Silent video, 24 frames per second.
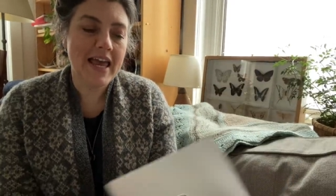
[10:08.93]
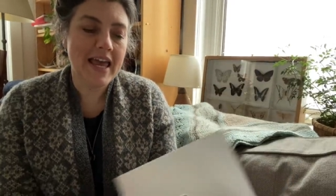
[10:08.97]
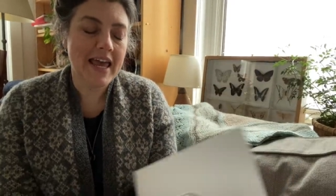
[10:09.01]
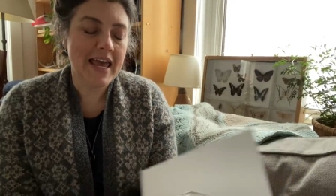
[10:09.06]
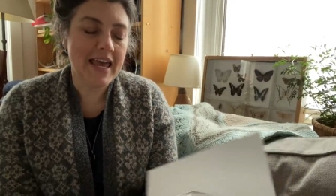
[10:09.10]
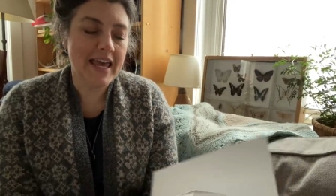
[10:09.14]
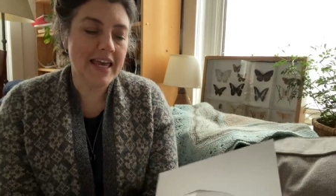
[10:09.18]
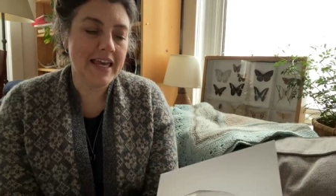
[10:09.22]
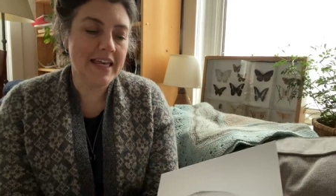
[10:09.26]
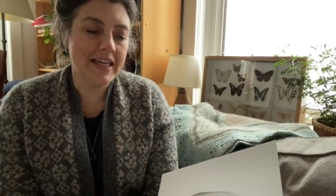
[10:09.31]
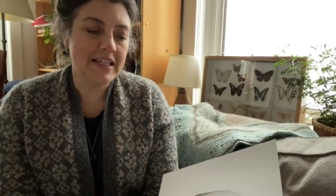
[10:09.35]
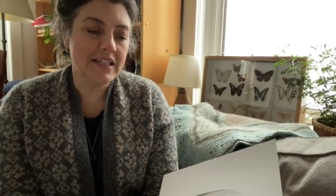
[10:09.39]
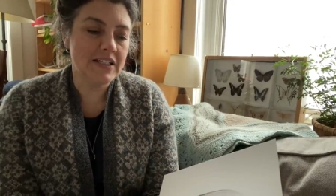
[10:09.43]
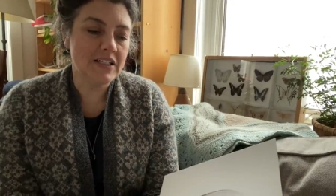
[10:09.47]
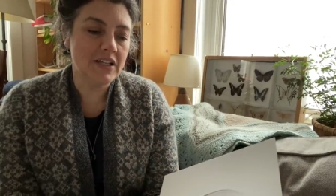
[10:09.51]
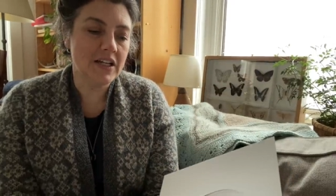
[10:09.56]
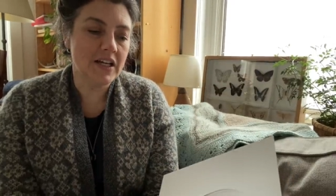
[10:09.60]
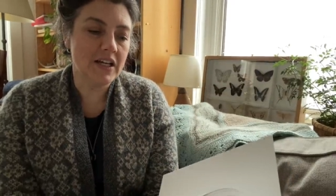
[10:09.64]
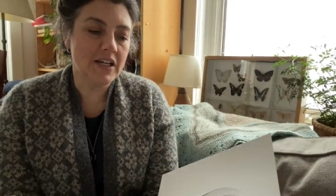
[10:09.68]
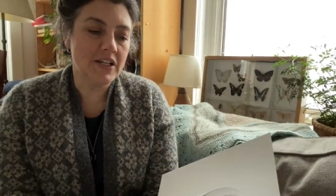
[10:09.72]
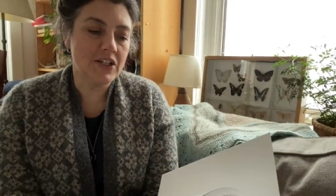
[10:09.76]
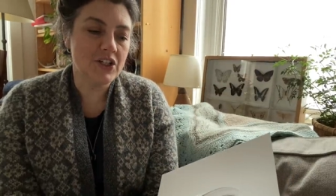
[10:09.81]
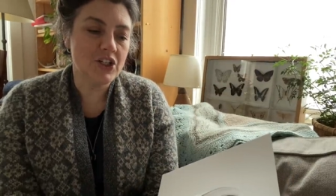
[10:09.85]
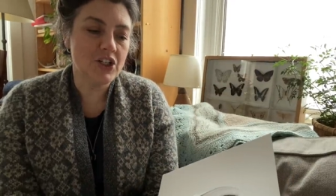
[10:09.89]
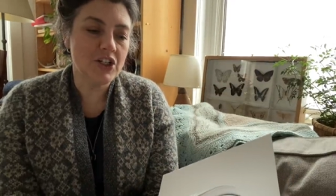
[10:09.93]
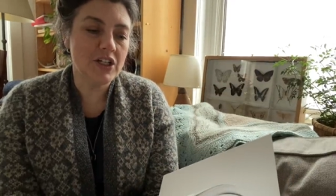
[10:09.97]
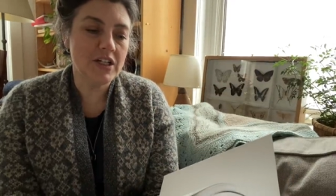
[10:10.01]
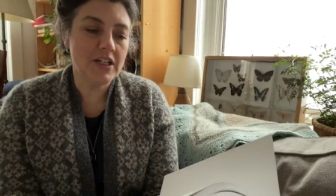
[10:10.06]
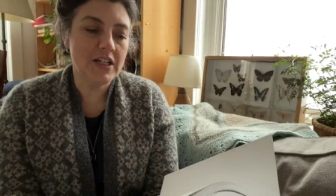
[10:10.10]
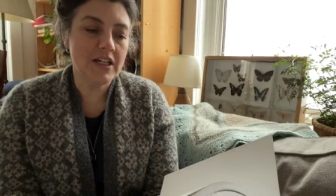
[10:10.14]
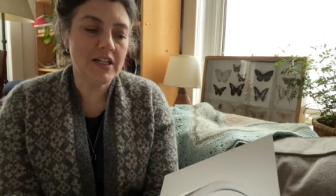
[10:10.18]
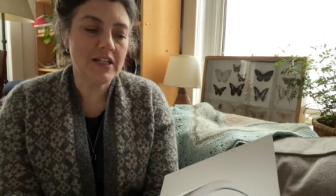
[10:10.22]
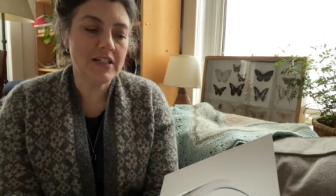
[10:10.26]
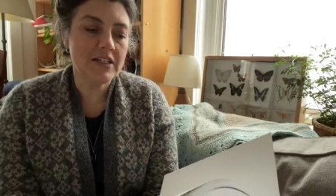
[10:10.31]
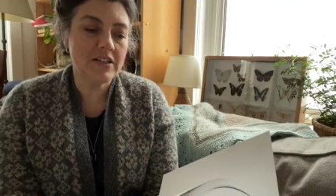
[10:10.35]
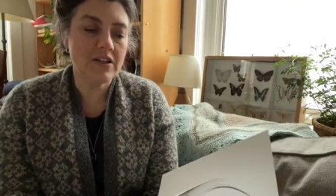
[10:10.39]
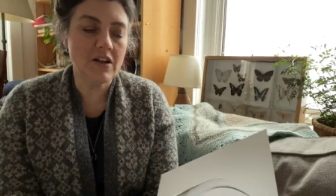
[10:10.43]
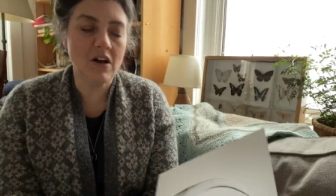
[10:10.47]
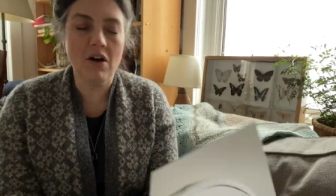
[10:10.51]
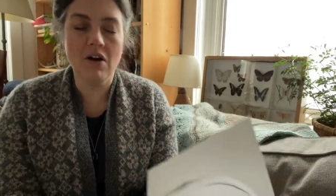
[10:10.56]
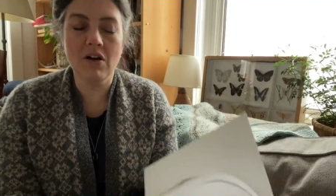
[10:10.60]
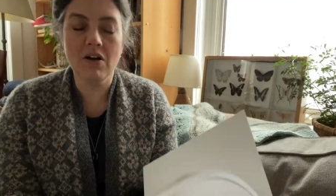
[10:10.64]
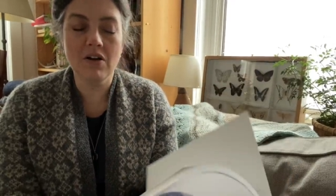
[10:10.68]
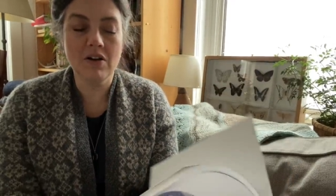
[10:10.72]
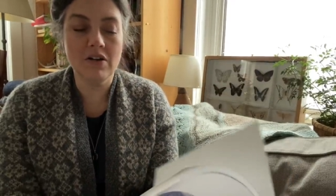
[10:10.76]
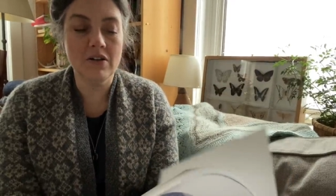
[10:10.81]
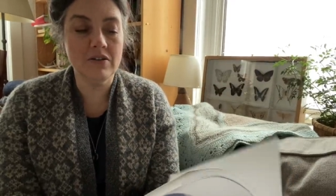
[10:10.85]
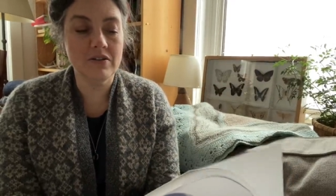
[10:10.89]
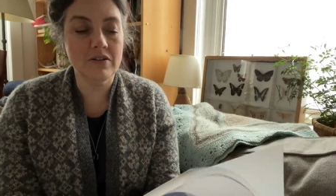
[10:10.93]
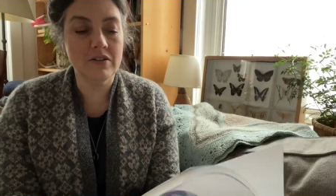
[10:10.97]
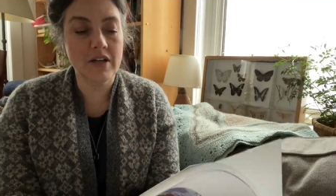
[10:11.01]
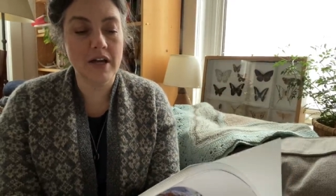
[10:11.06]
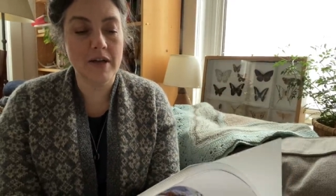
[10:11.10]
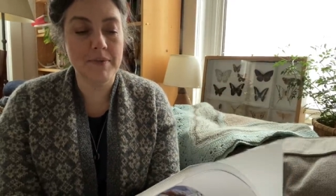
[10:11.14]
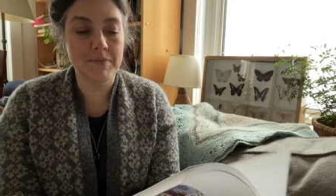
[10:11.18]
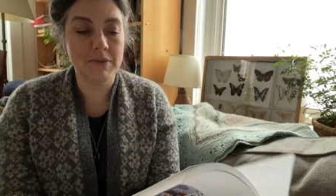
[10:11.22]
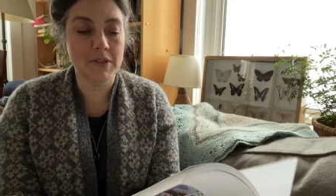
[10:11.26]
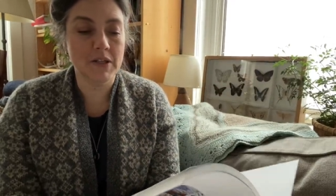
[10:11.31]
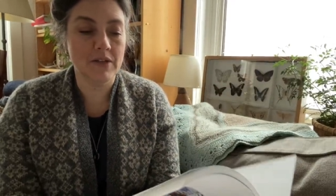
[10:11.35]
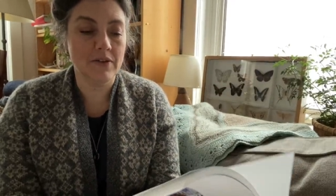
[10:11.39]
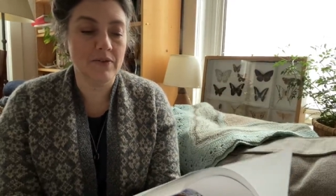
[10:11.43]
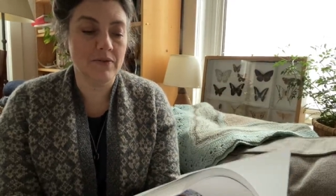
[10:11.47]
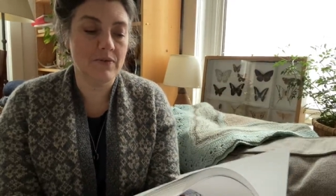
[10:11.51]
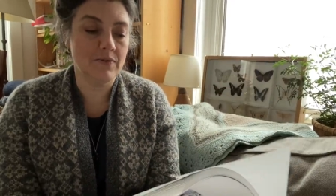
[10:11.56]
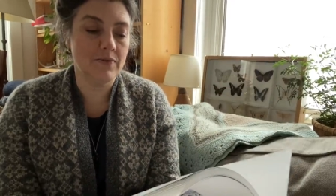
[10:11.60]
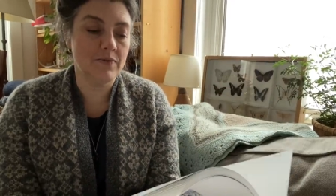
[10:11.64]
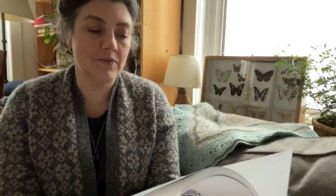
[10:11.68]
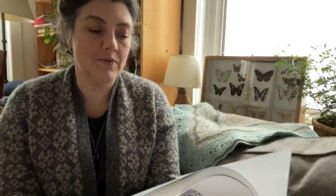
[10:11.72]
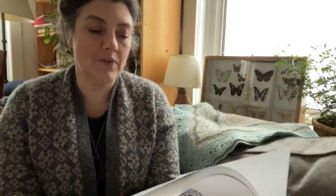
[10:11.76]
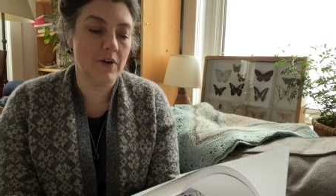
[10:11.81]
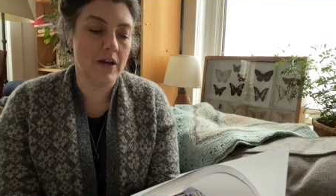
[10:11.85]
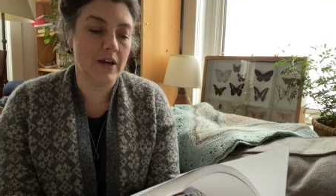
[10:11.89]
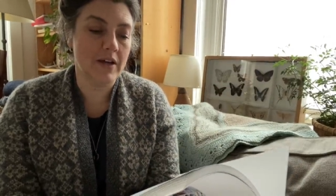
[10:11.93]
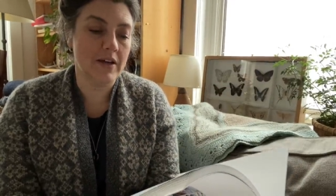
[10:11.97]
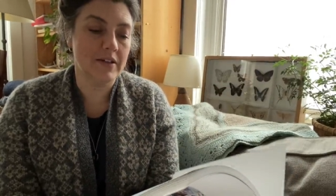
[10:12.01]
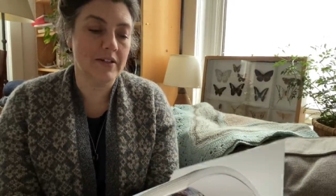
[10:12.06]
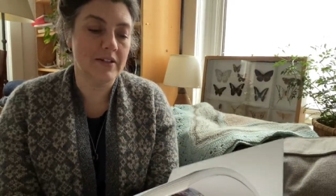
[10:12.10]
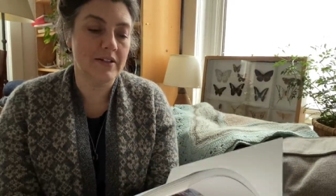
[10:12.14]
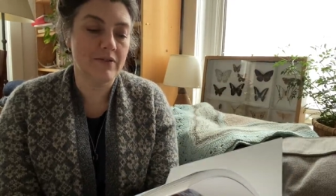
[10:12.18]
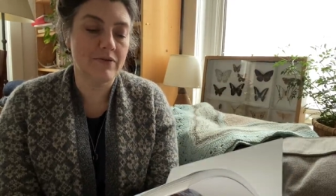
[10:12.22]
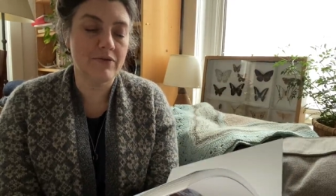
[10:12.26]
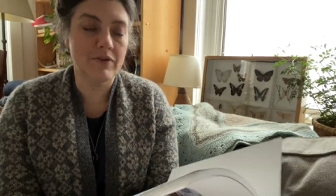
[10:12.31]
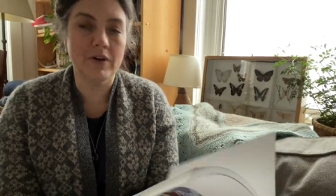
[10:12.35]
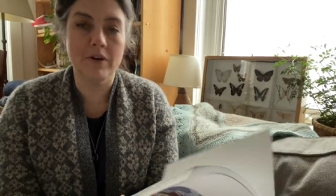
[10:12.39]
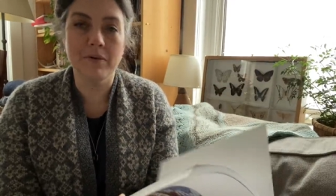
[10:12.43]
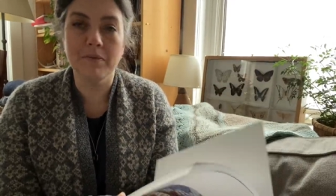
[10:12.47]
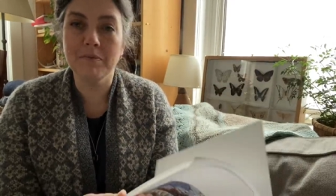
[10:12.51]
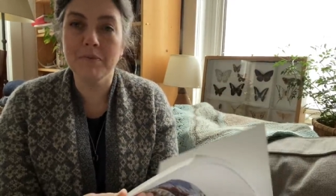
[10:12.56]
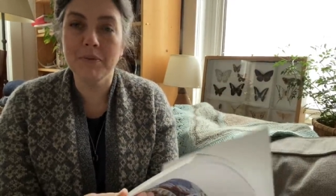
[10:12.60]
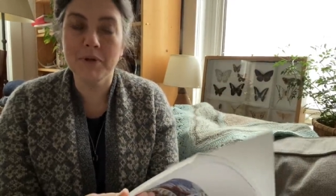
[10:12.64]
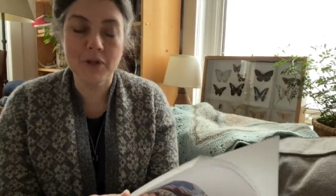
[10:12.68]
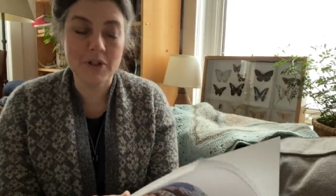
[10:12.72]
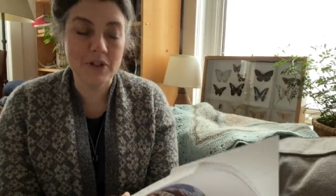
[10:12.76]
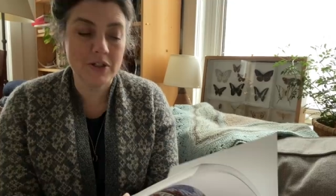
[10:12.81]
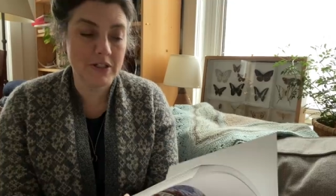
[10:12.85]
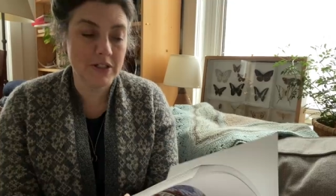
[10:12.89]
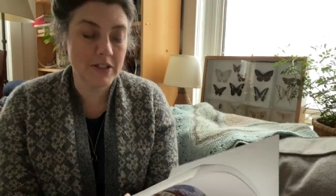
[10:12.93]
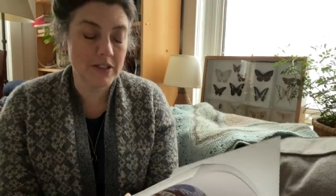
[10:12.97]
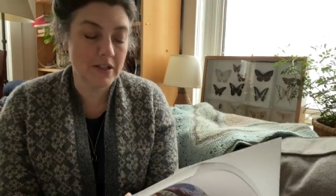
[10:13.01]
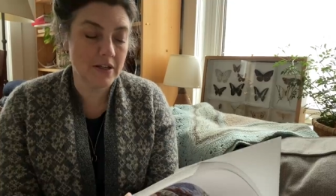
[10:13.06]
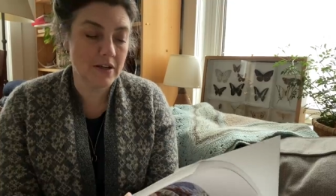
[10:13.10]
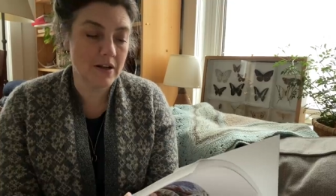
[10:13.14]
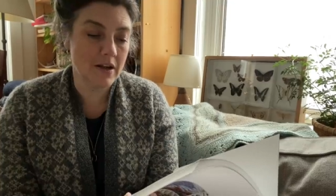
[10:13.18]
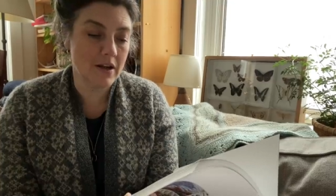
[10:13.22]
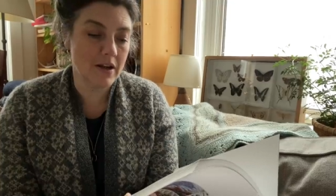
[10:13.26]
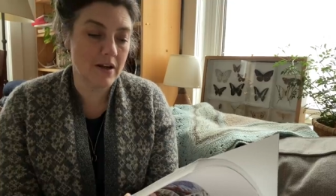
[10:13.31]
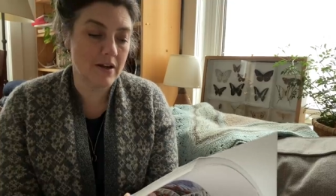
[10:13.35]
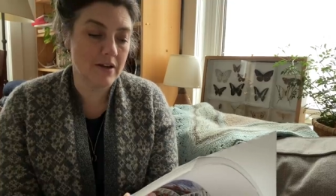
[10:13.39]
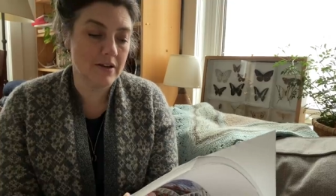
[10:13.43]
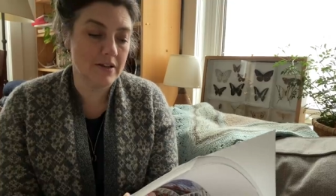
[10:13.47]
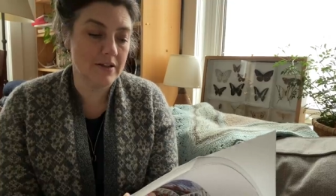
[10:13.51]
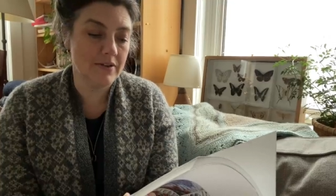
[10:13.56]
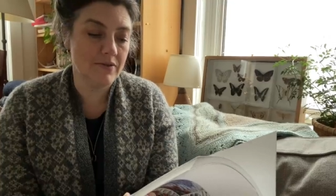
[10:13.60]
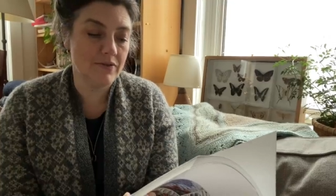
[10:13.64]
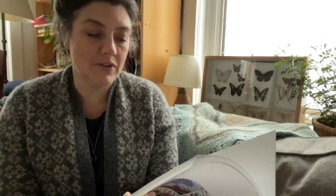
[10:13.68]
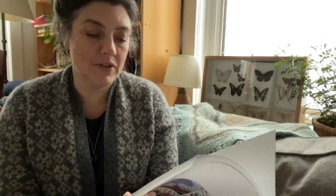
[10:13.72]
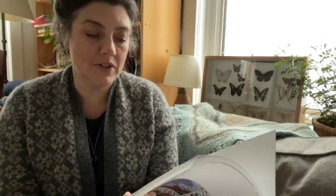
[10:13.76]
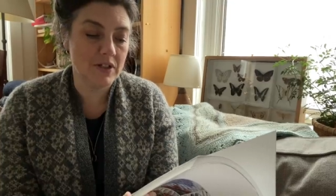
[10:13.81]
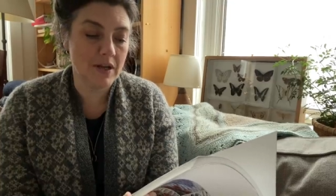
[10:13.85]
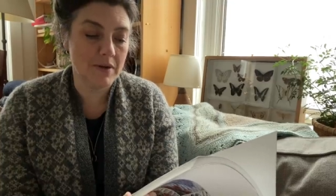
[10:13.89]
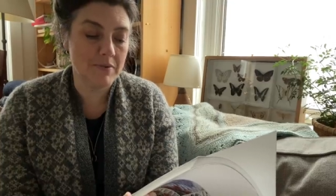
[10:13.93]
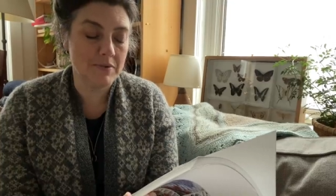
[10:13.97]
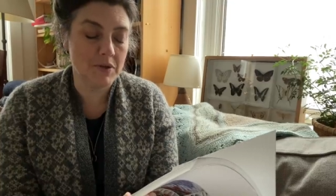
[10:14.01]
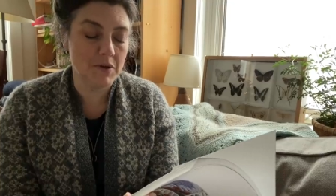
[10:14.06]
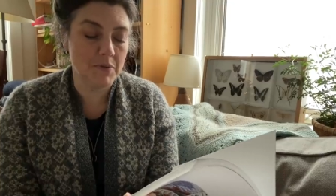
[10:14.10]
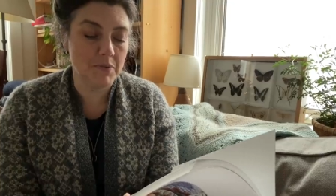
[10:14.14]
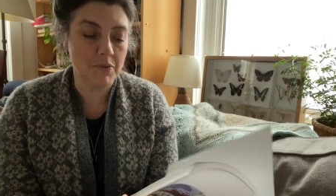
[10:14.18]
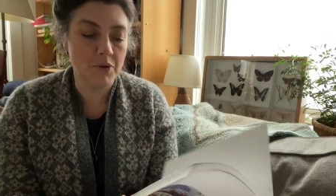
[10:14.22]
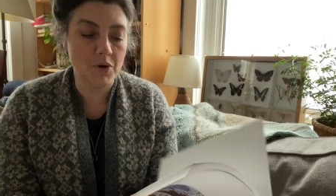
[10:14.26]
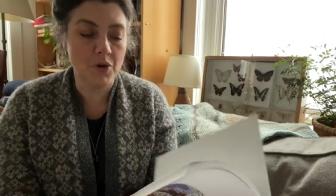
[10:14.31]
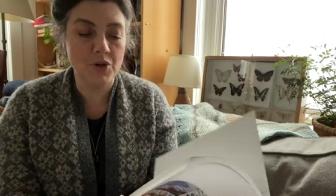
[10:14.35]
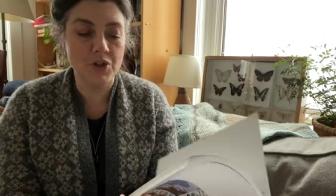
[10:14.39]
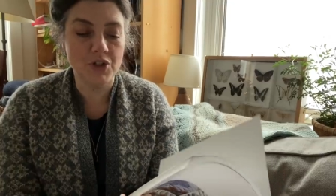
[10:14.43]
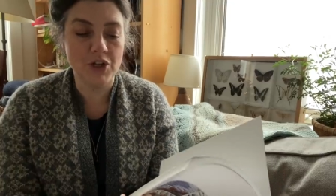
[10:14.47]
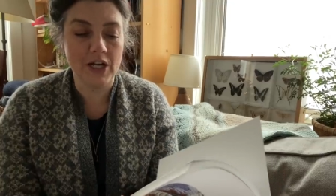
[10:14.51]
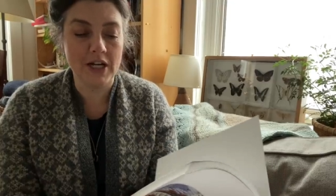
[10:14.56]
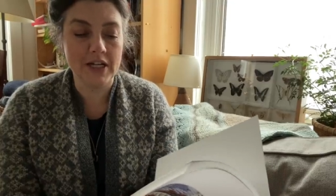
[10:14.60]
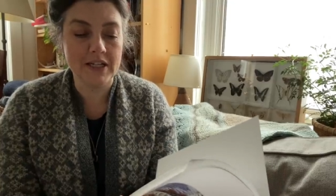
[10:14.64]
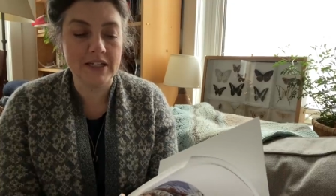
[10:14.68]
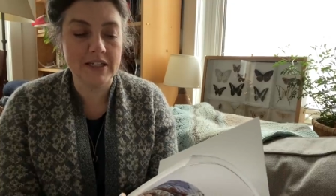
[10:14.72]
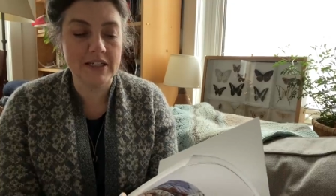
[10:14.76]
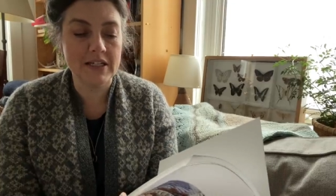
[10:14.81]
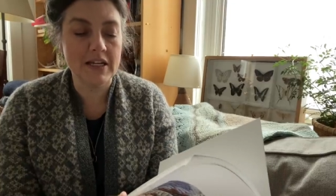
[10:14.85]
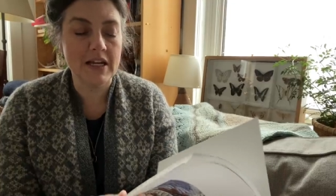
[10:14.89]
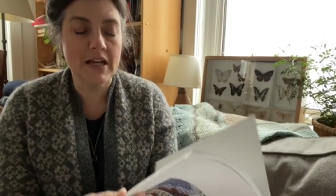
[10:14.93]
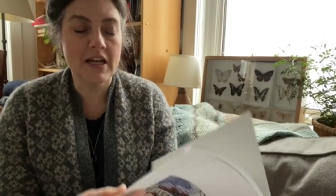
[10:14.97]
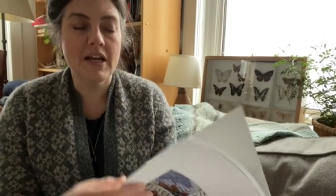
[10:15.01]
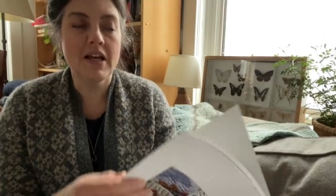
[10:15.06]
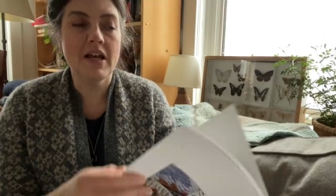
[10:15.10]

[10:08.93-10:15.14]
and uh, she does all types of uh, different books, uh, different types of projects,